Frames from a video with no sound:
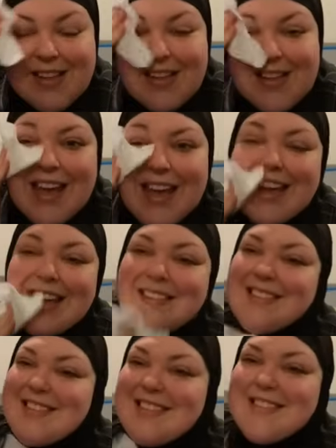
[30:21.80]

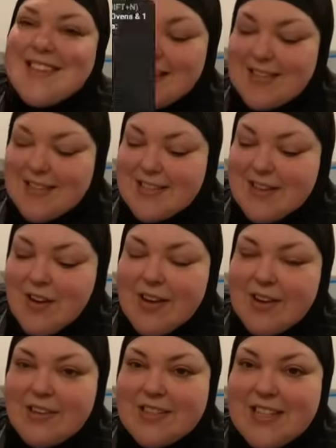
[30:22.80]
Yes, I saw it
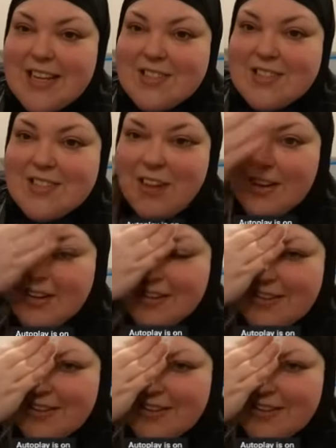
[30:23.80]
on TikTok.